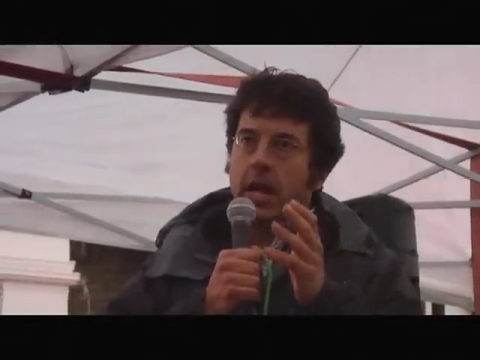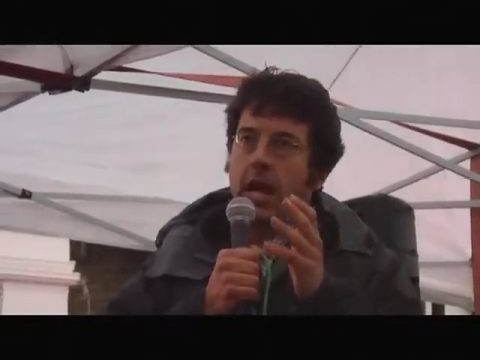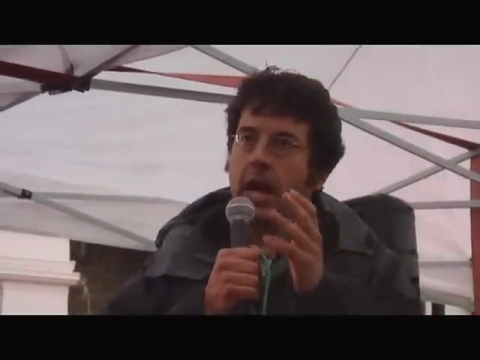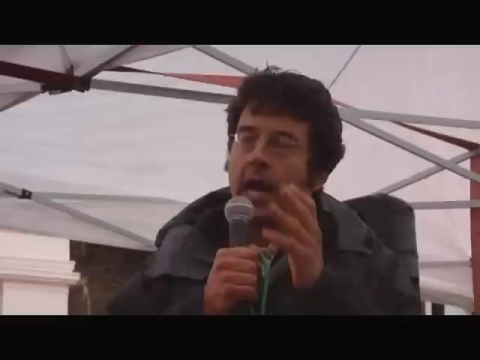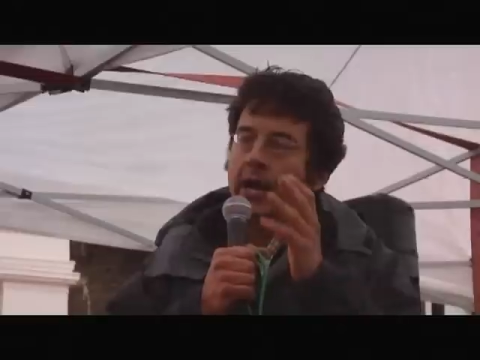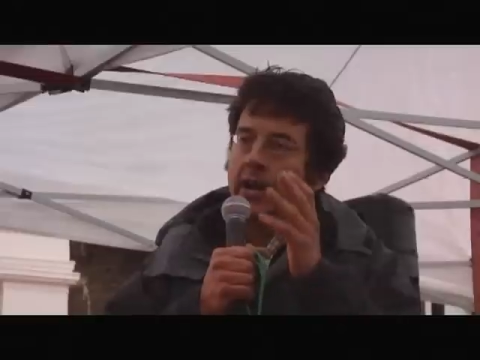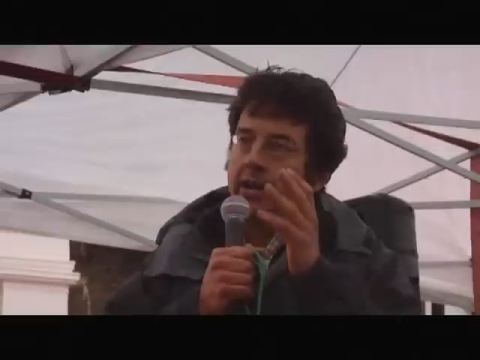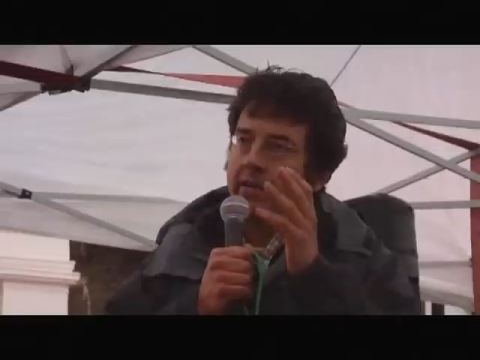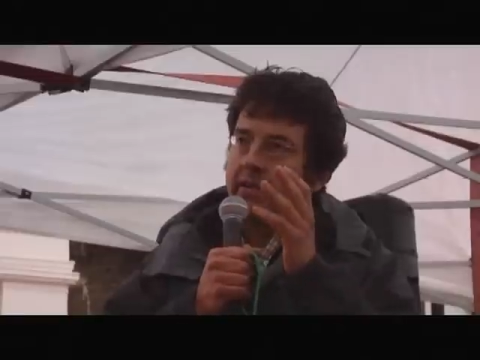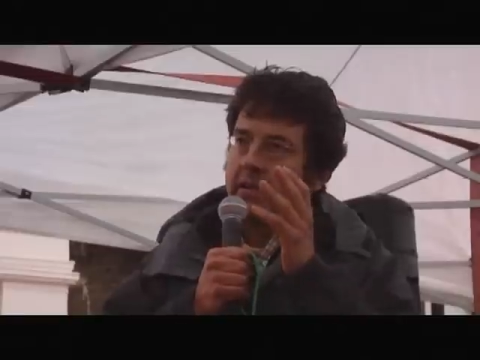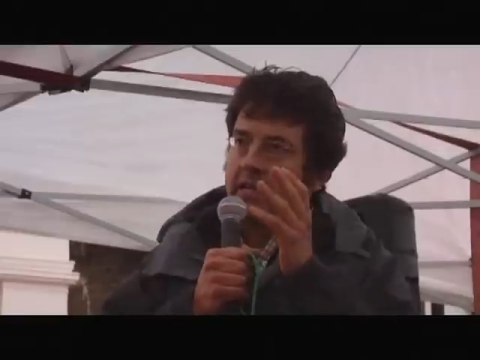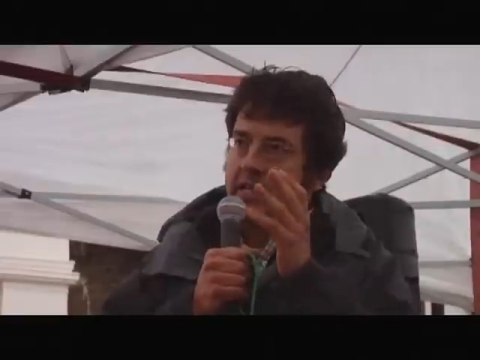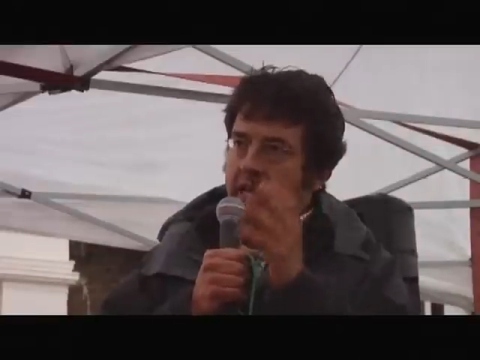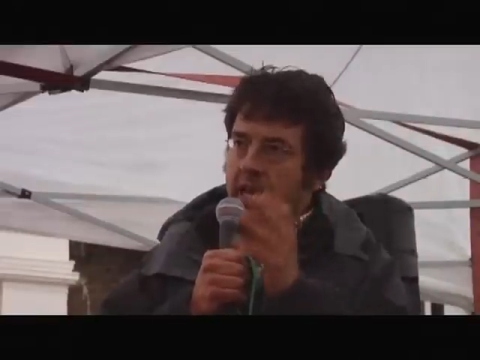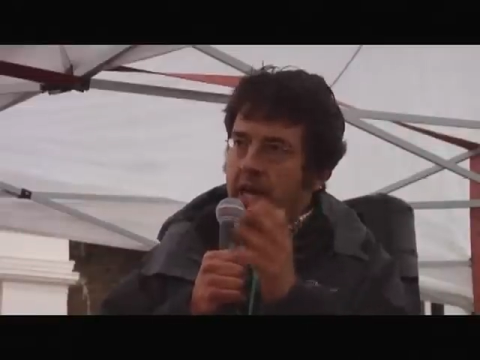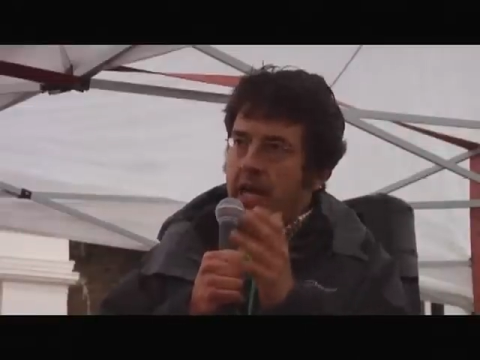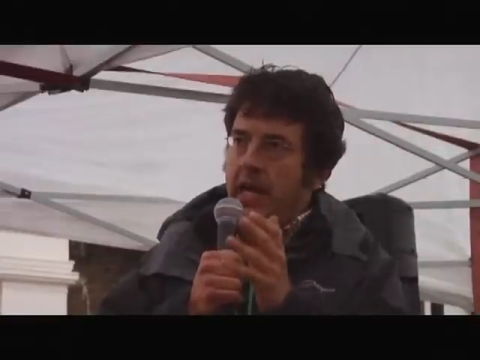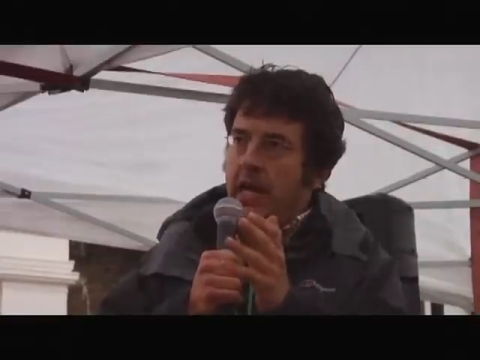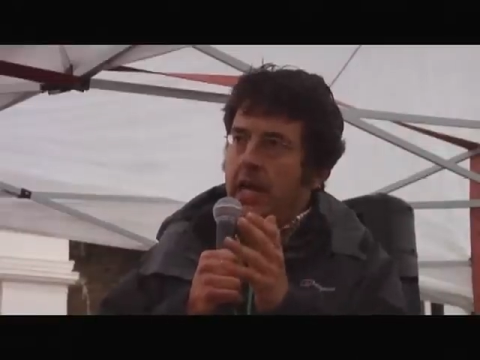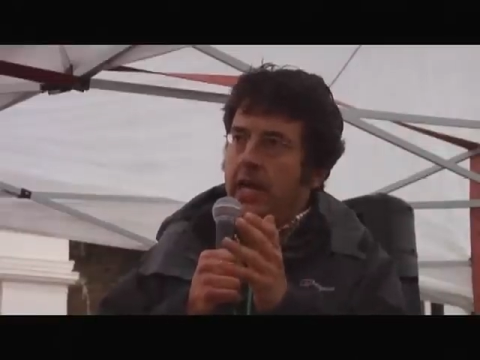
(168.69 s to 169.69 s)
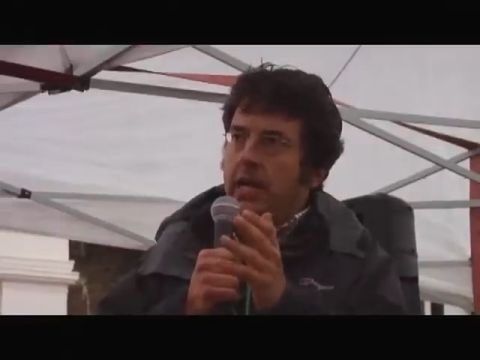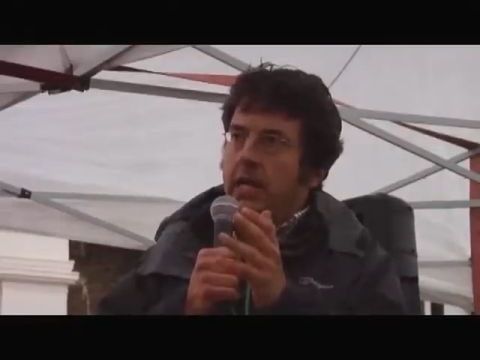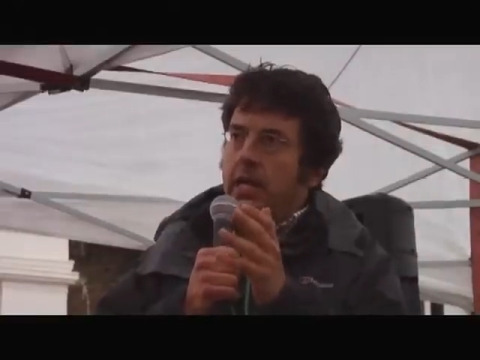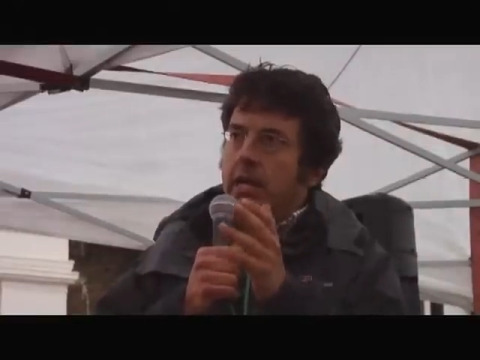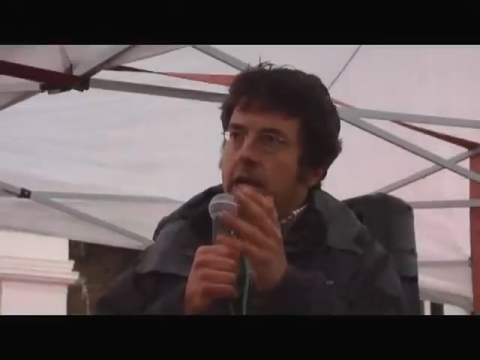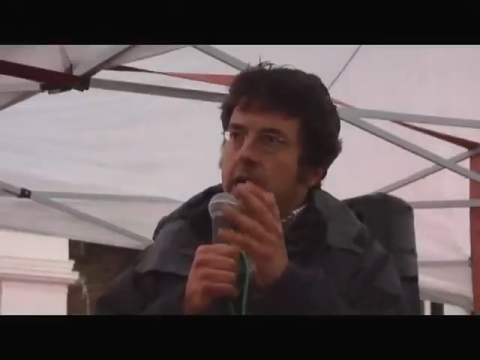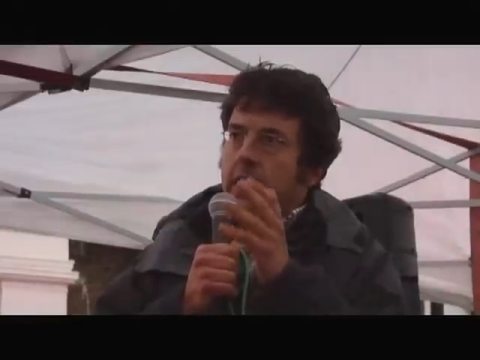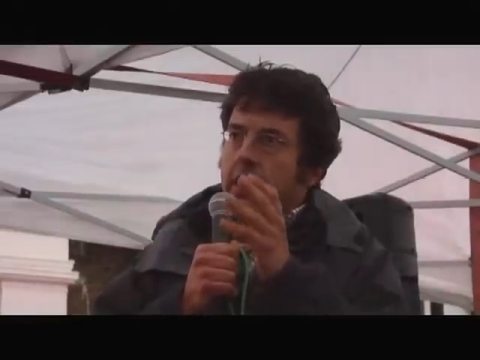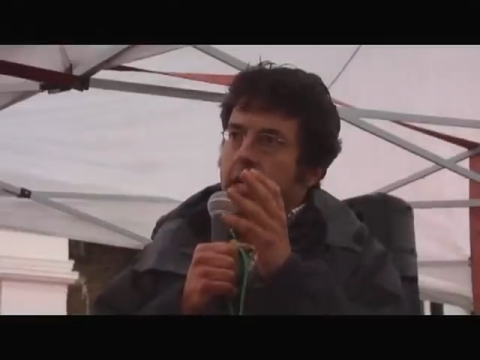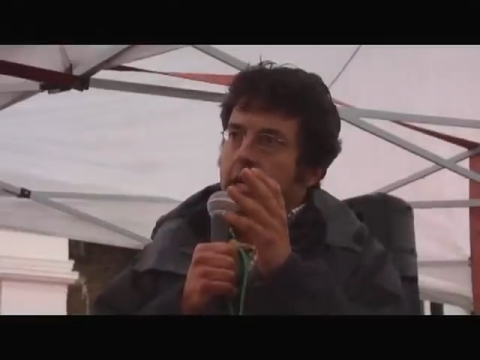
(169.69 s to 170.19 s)
and our entire
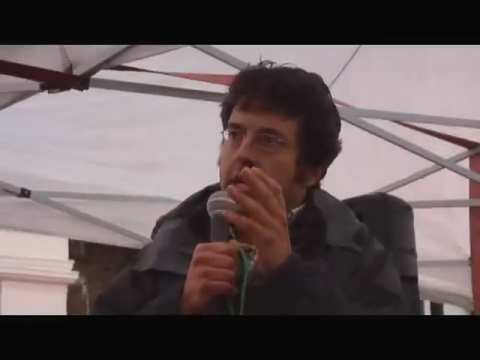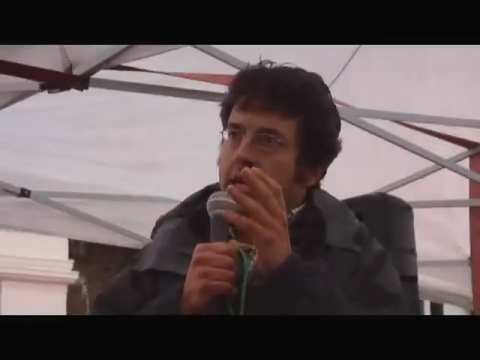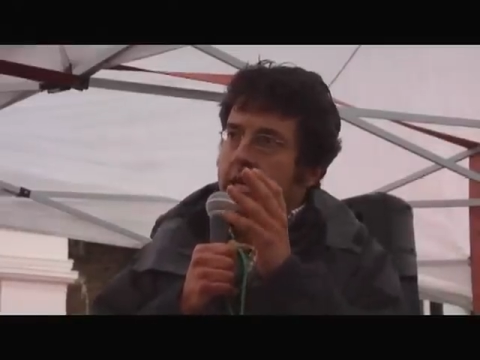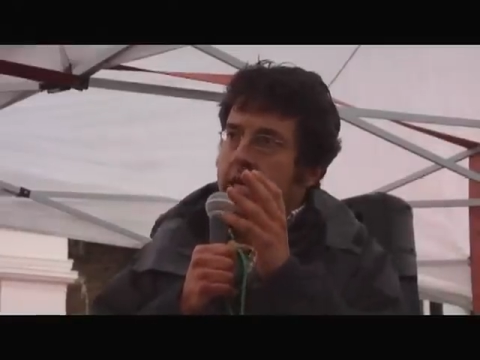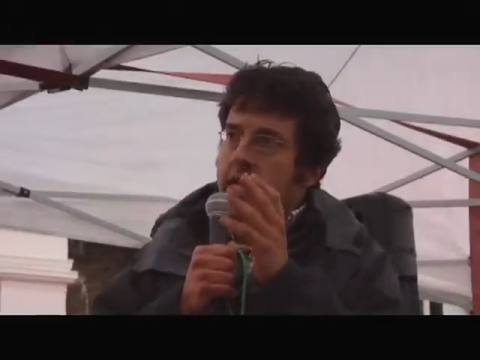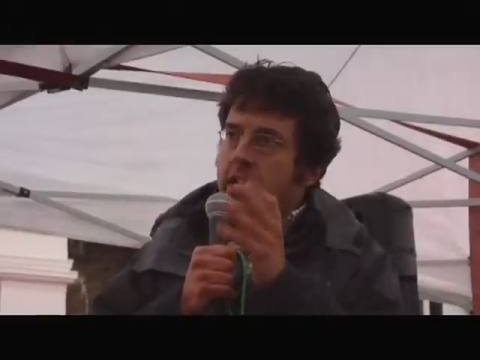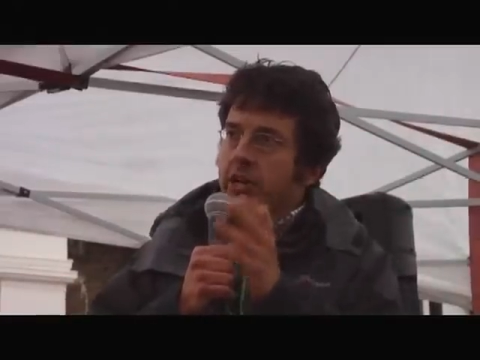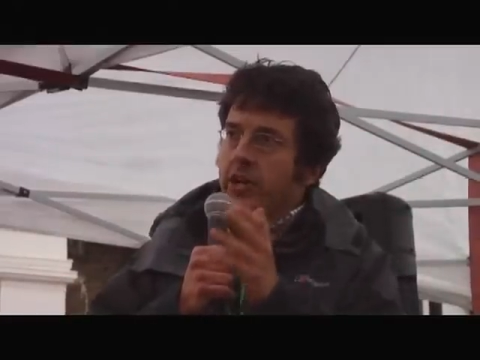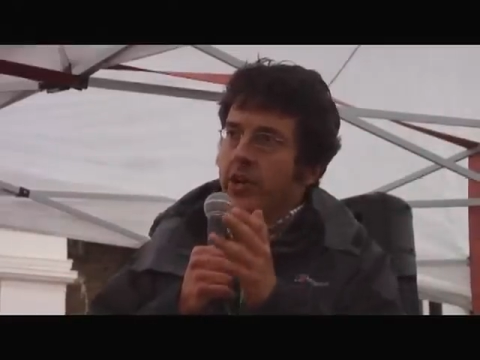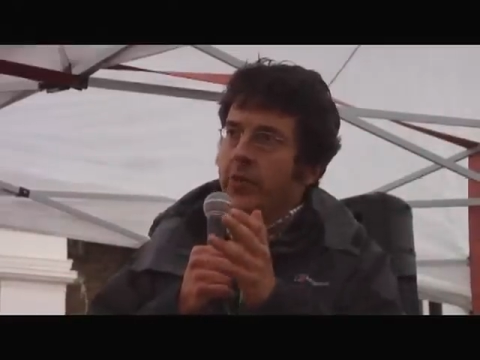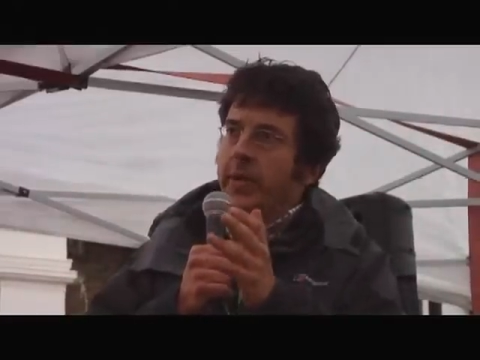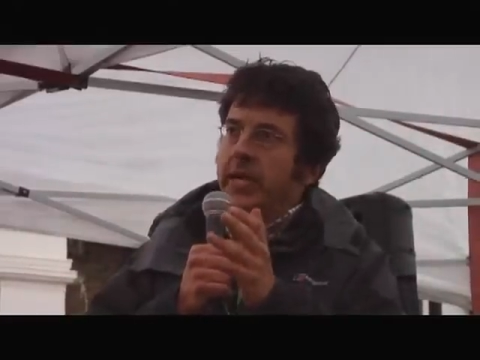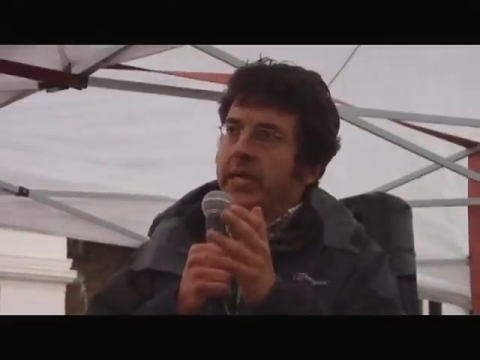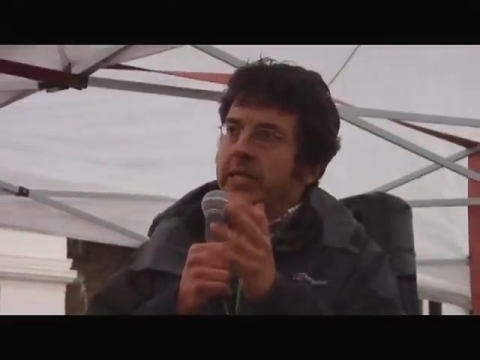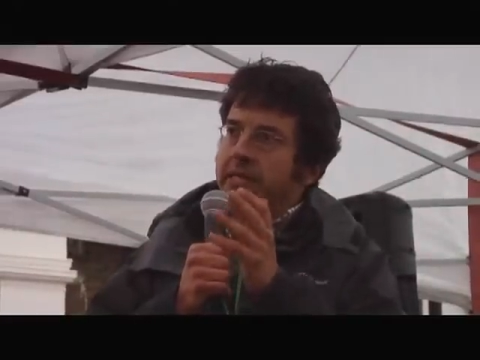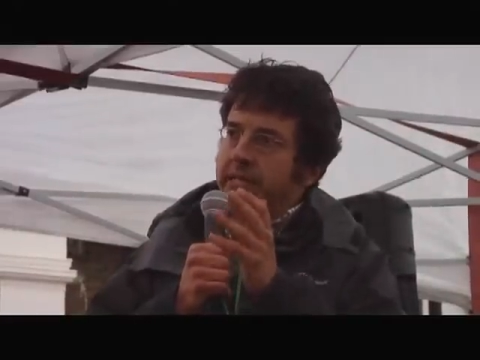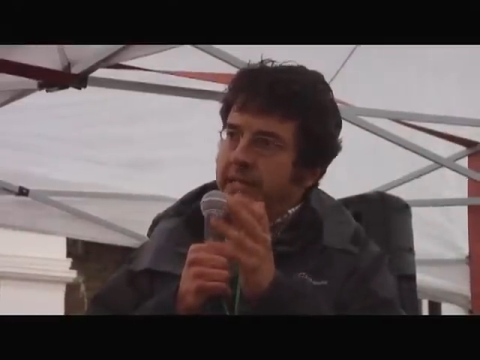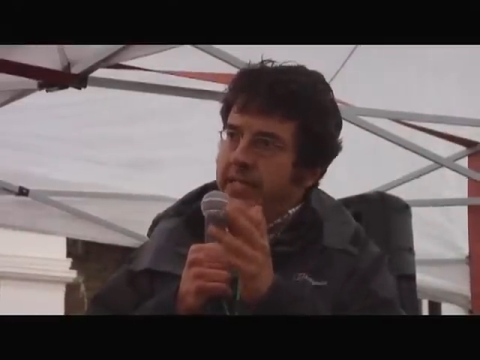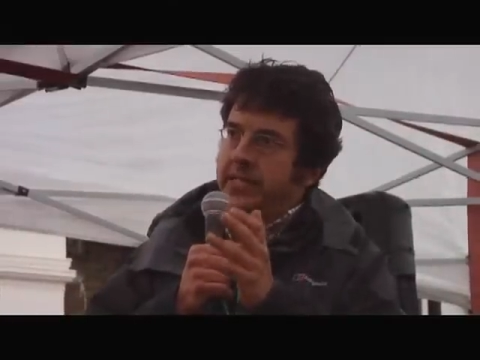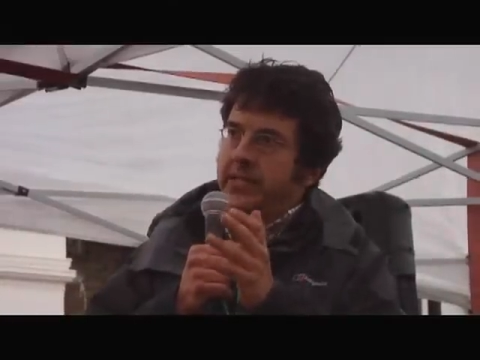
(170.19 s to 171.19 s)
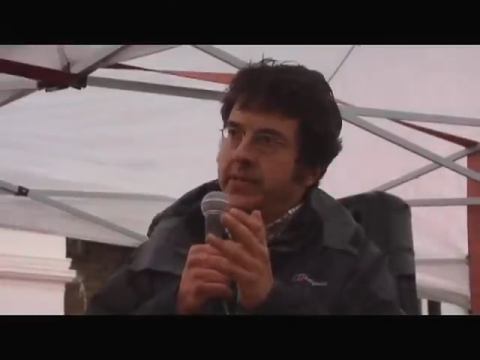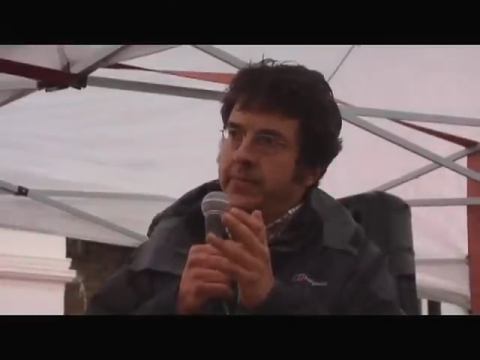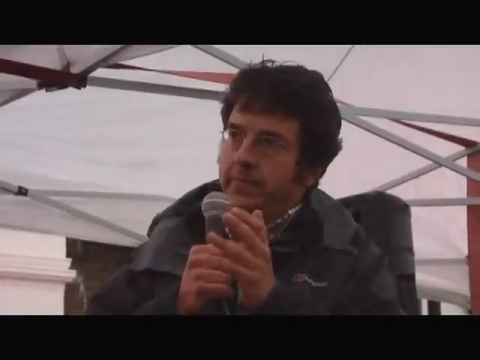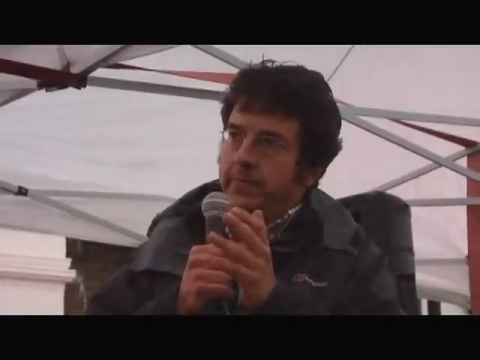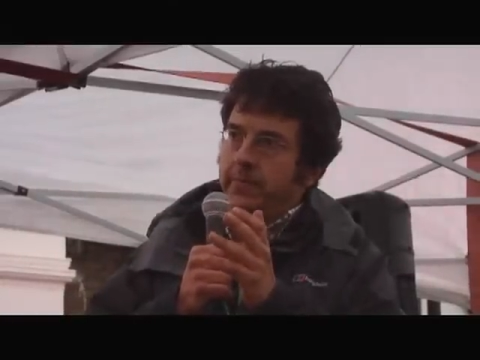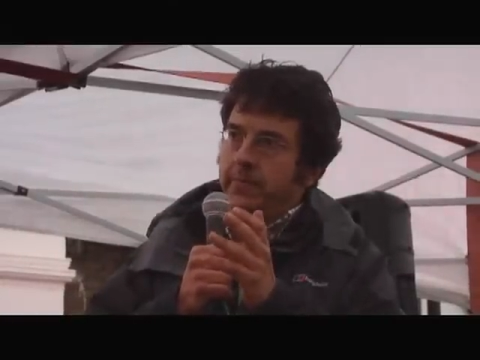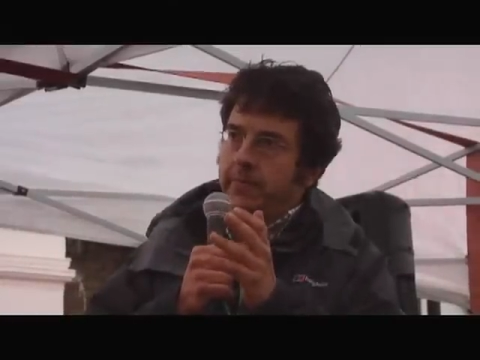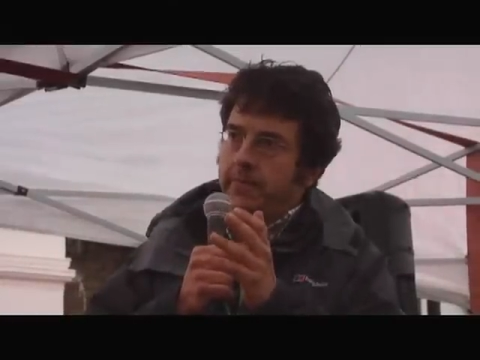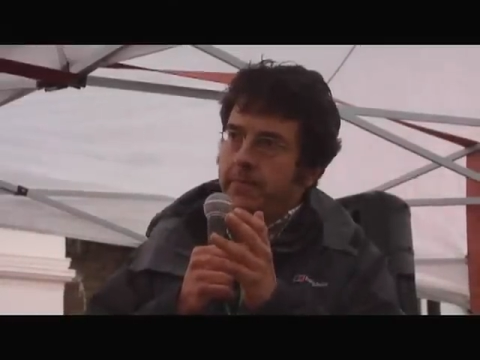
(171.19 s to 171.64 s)
economic system.